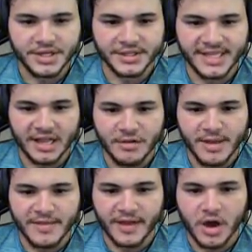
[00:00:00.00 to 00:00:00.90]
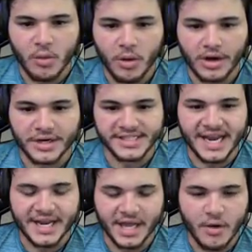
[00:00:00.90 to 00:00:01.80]
telling me the co-workers
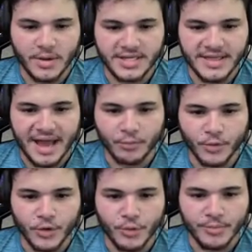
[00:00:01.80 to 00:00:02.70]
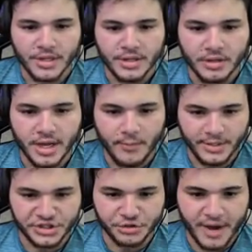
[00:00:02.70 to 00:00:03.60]
had to go into that room, look at
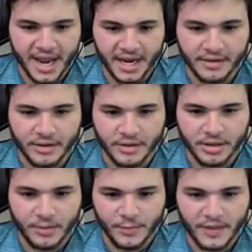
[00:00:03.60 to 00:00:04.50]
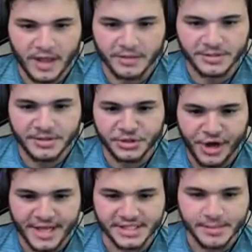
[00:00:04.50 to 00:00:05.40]
what train, look, look at what the colors of the
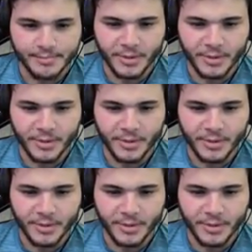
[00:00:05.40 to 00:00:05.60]
trains, put